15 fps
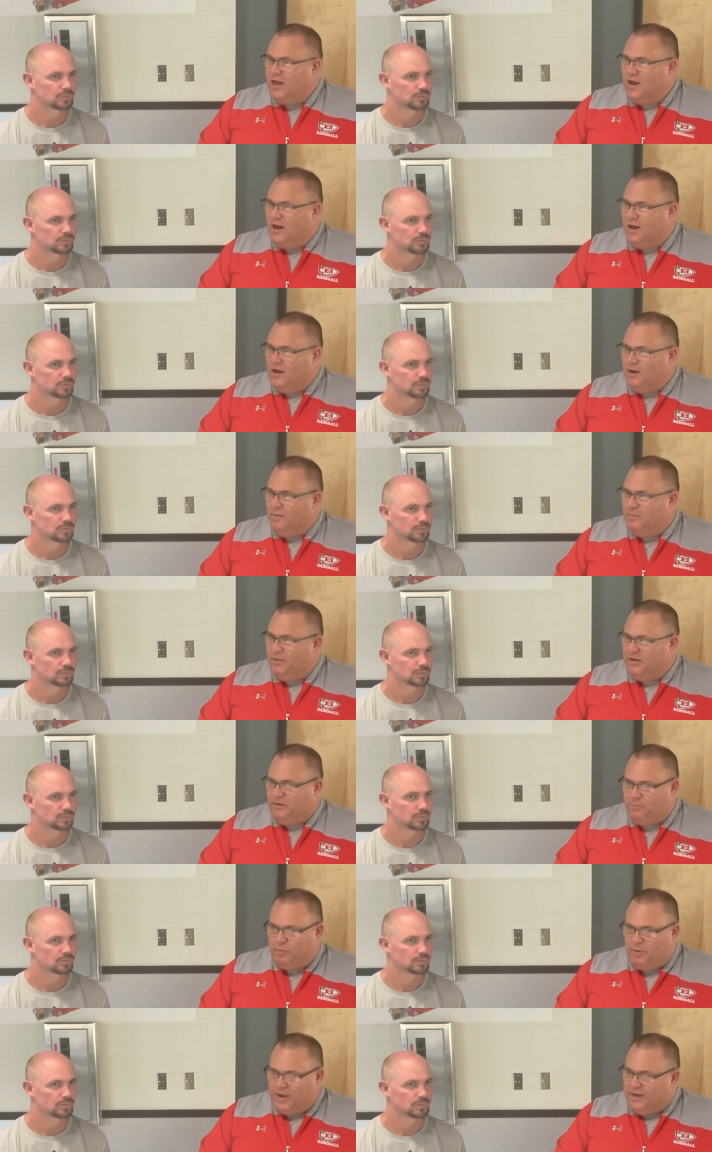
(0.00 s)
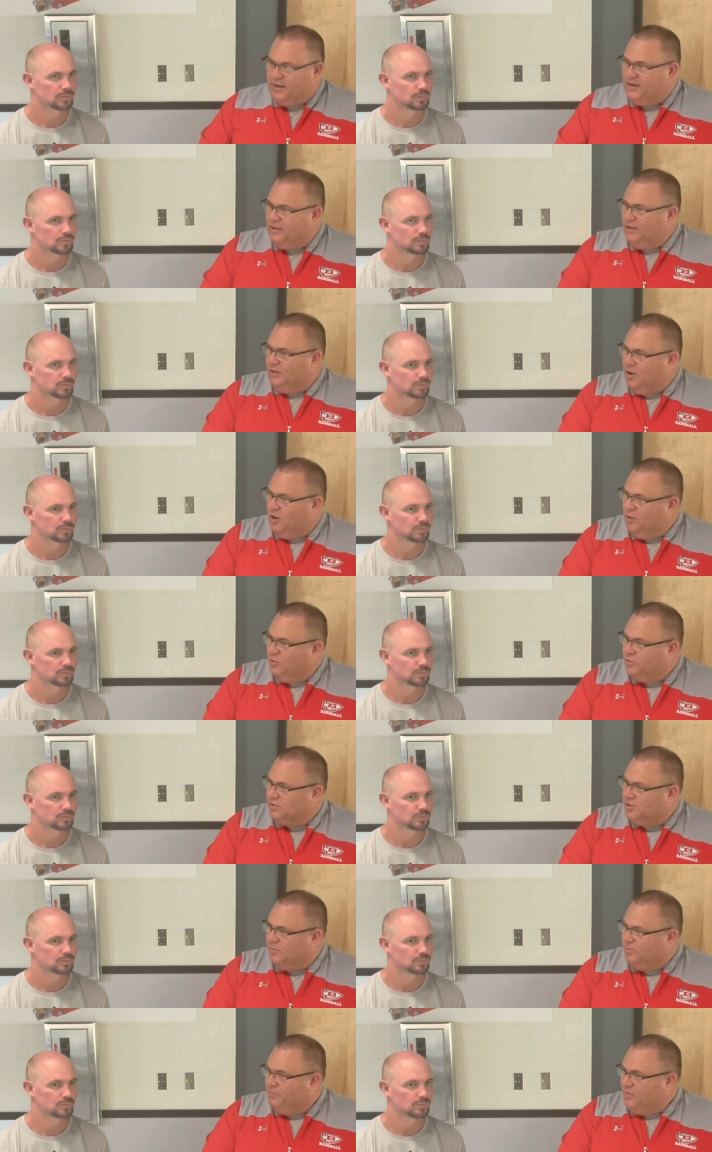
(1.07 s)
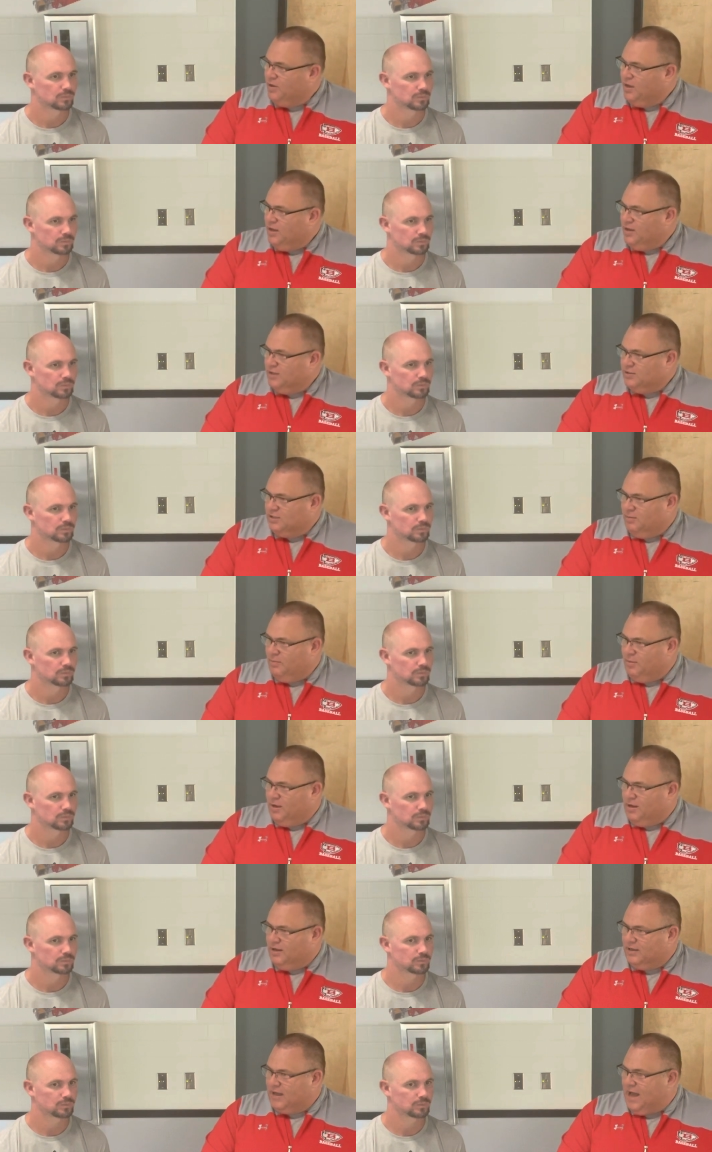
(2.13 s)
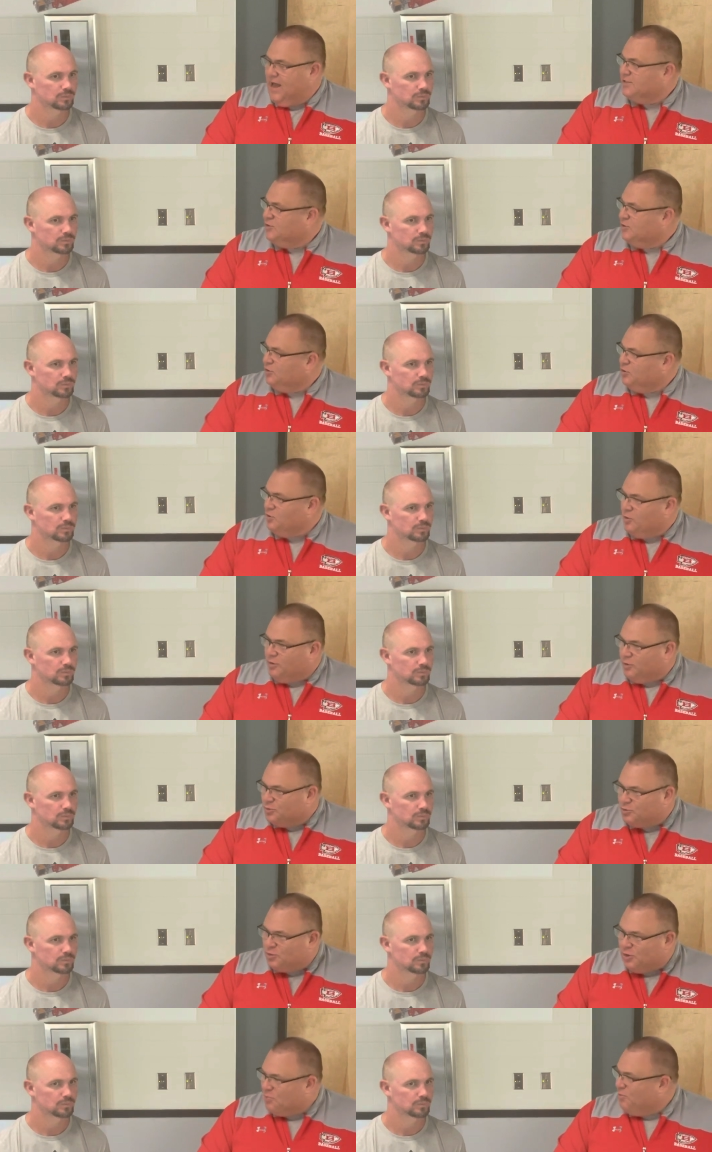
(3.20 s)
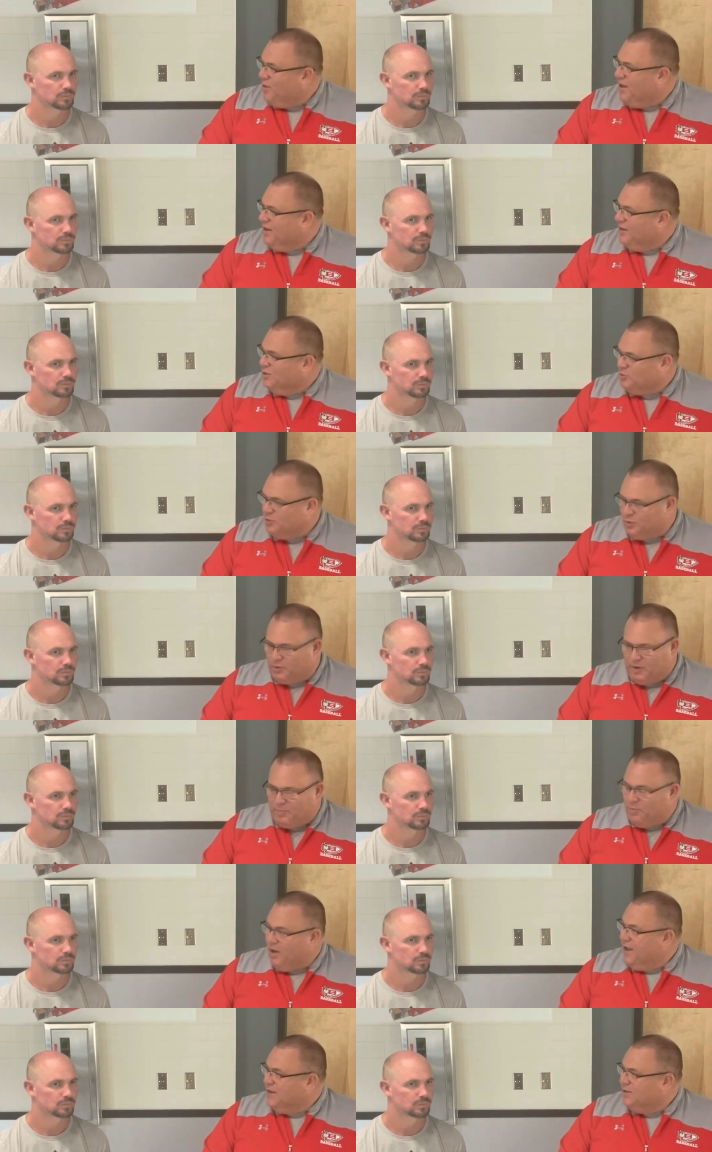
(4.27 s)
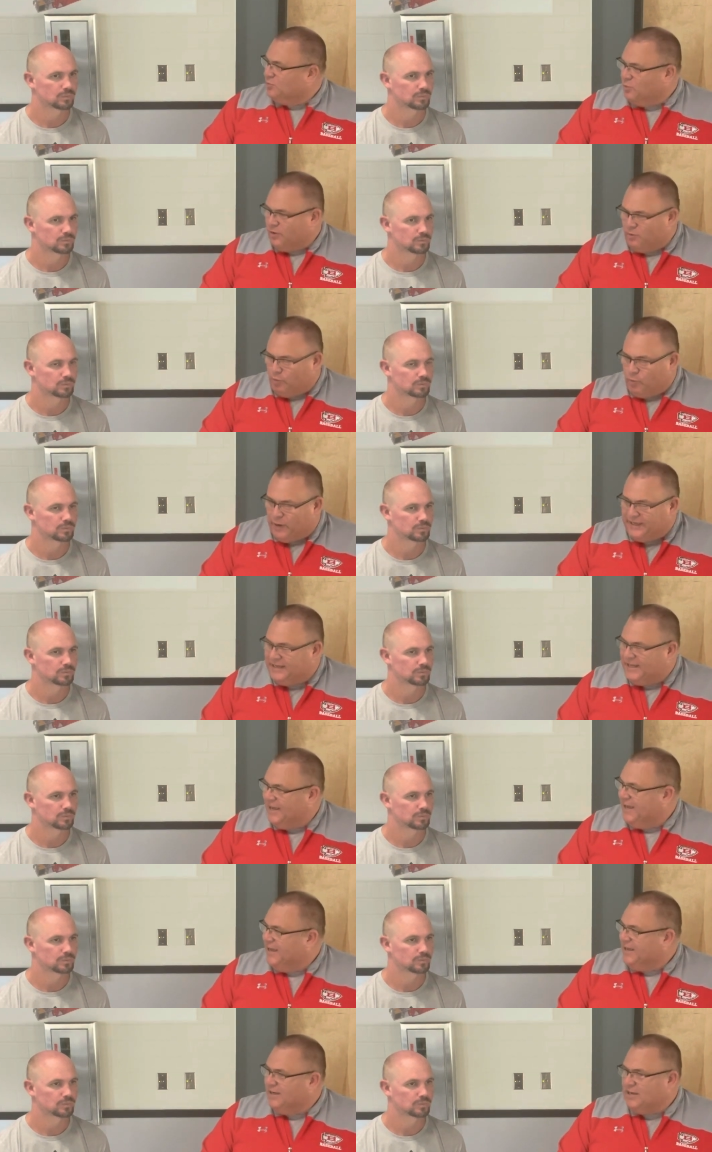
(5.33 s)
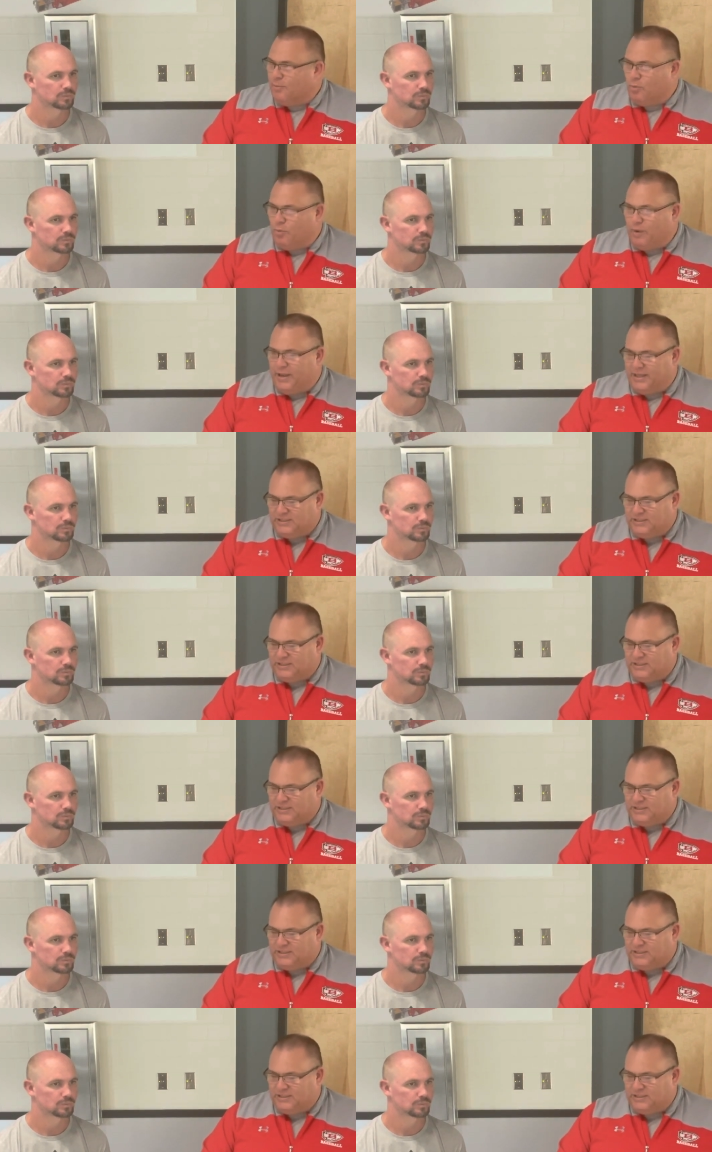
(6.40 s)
Speaker 1: Um, and you played, you know, some some uh, guys that are doing little trick play, you know, trickery plays, went the wing tee and double wing